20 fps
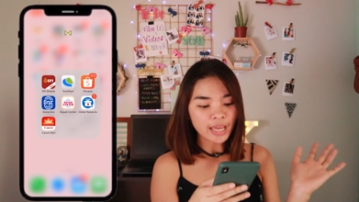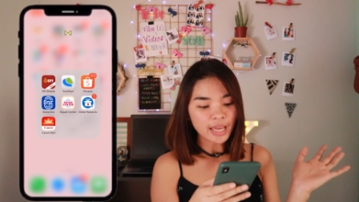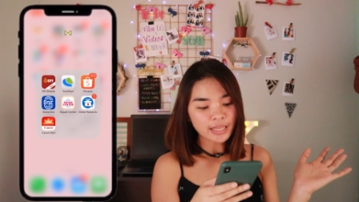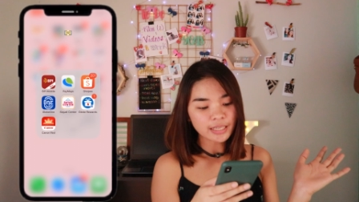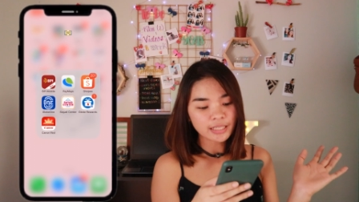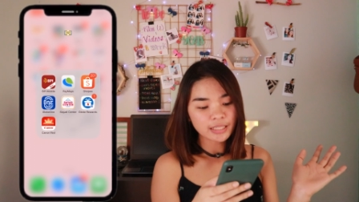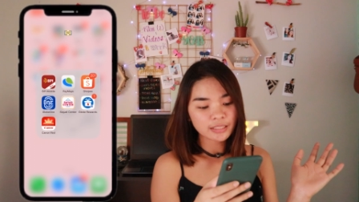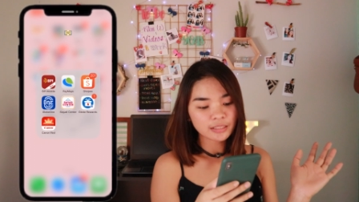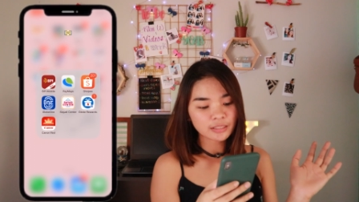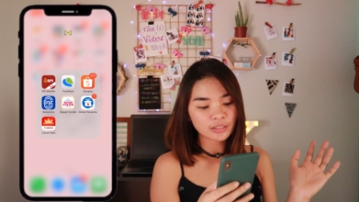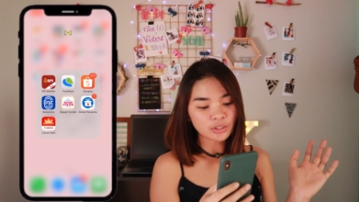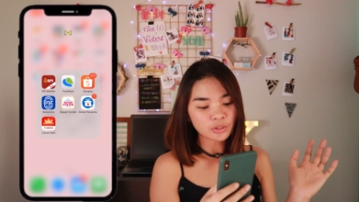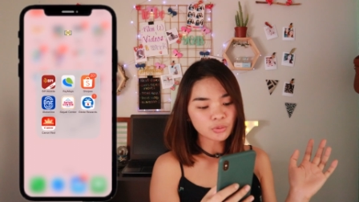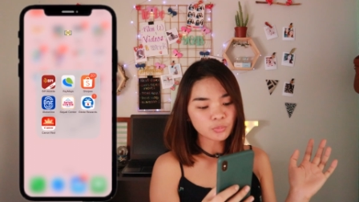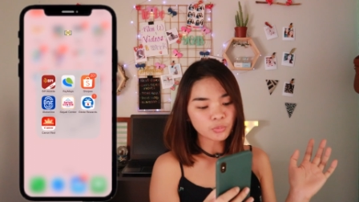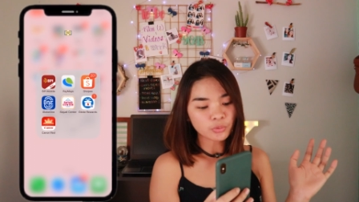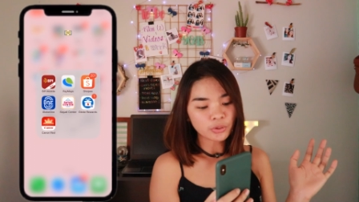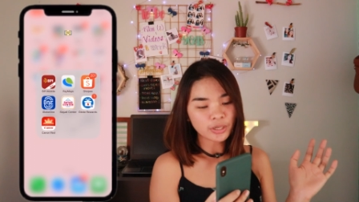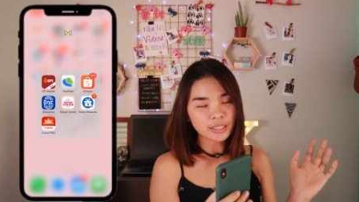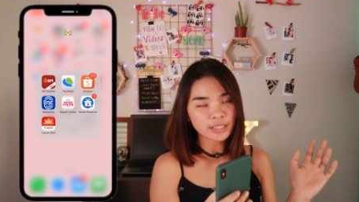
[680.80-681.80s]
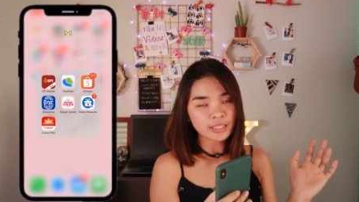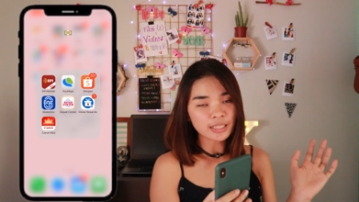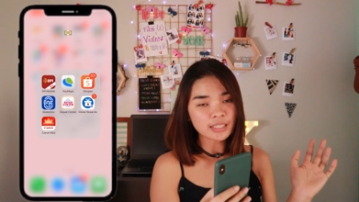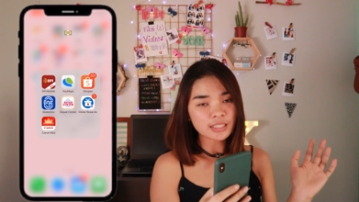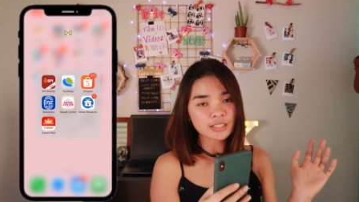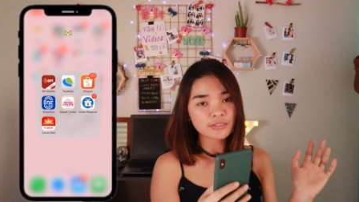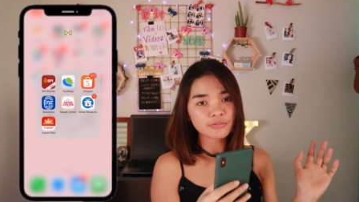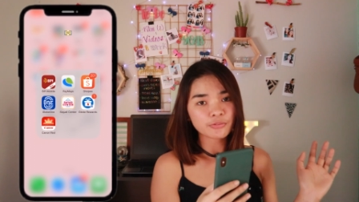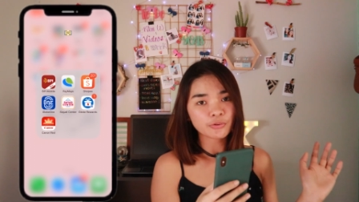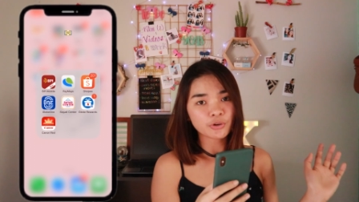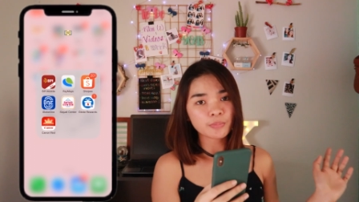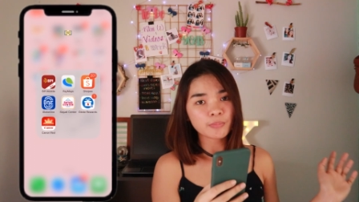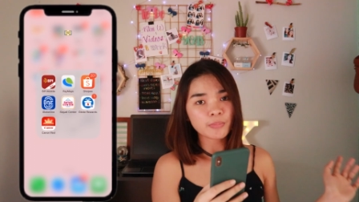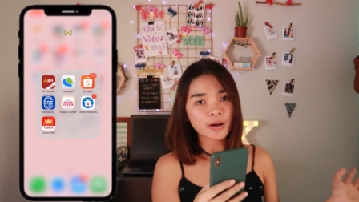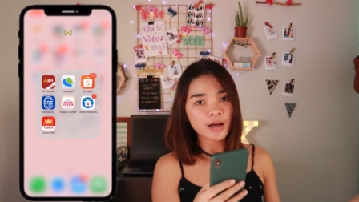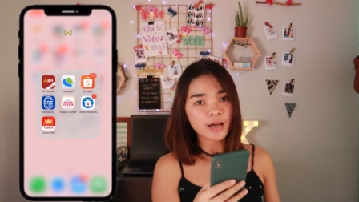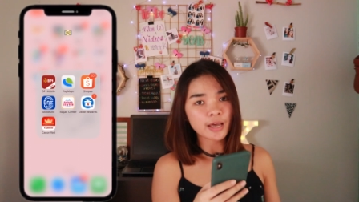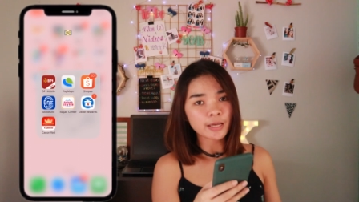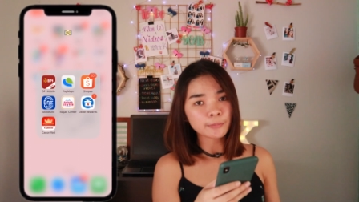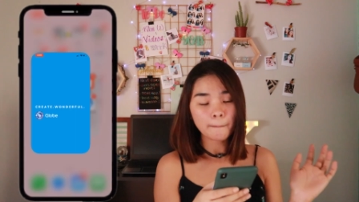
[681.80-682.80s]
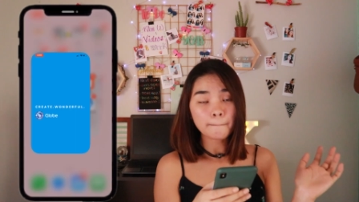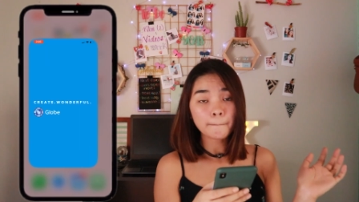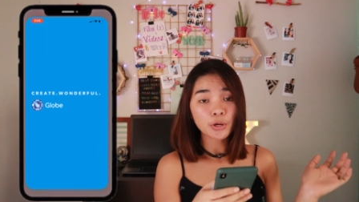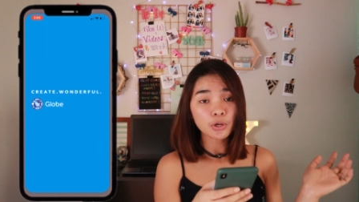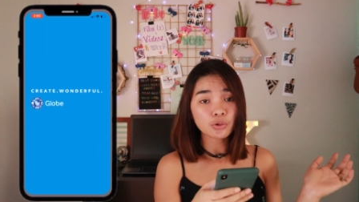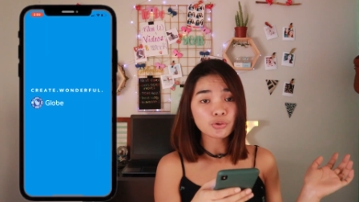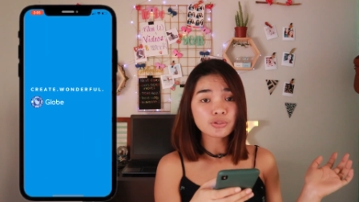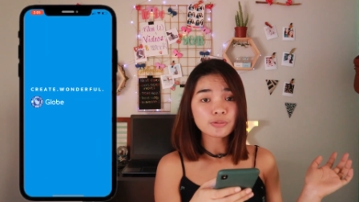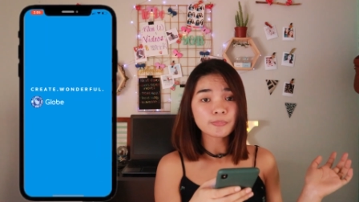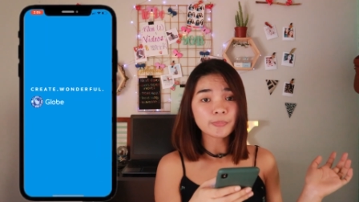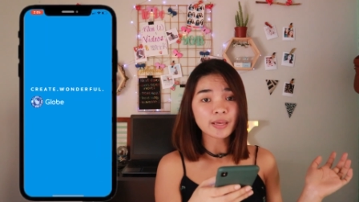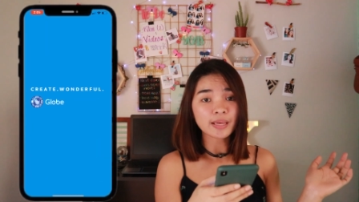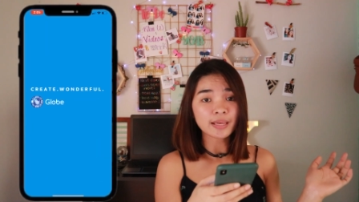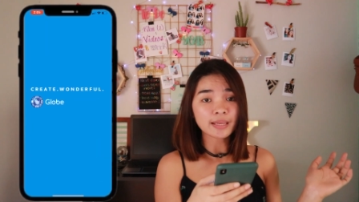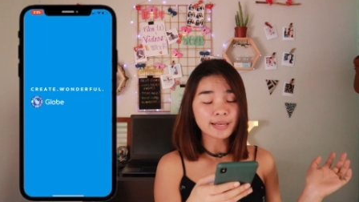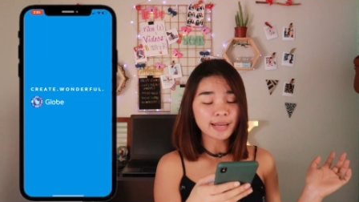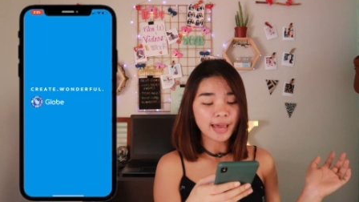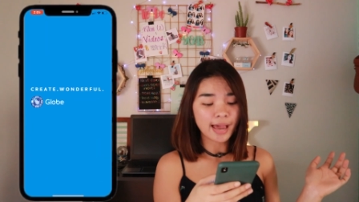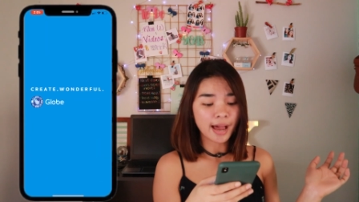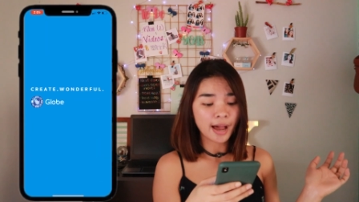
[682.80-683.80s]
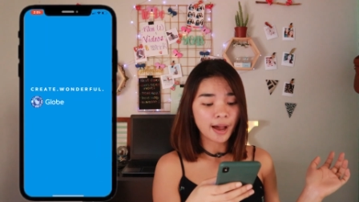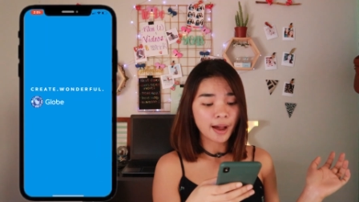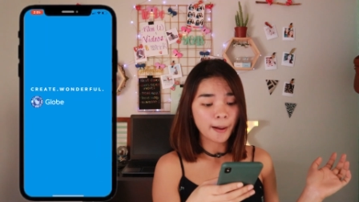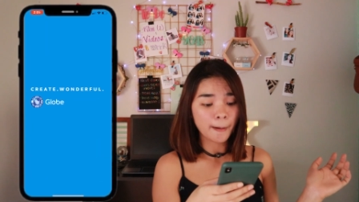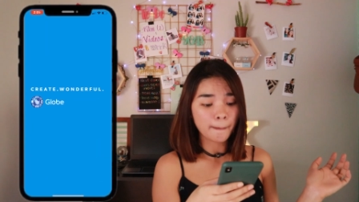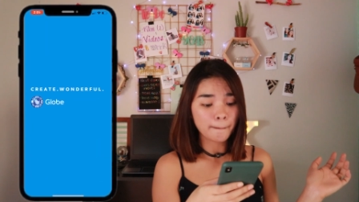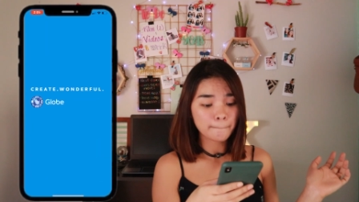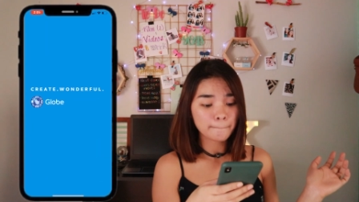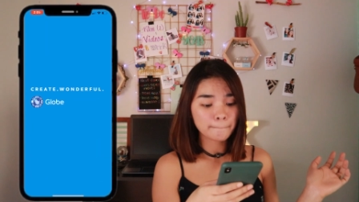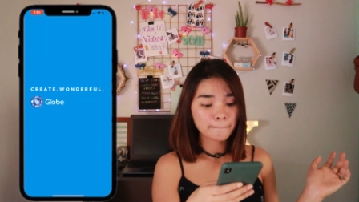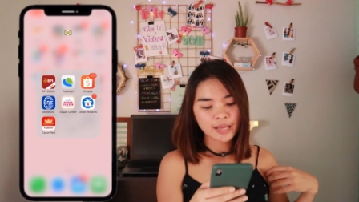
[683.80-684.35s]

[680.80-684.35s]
And then Globe One is for my postpaid app.